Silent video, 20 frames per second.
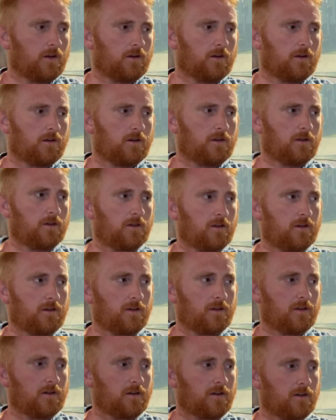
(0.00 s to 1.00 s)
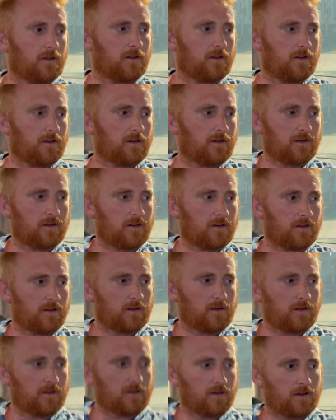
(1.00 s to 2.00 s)

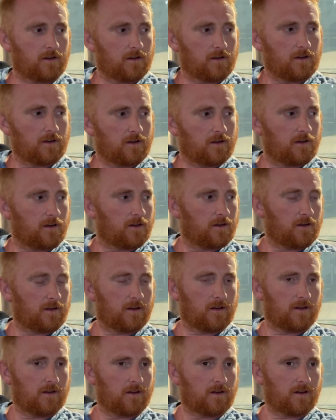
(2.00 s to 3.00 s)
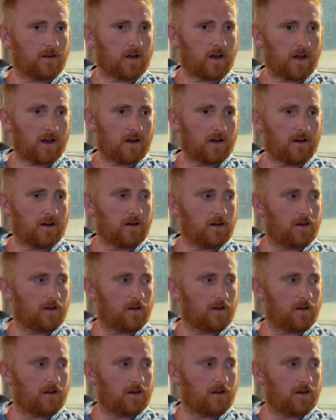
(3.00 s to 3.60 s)
The person shown says nothing.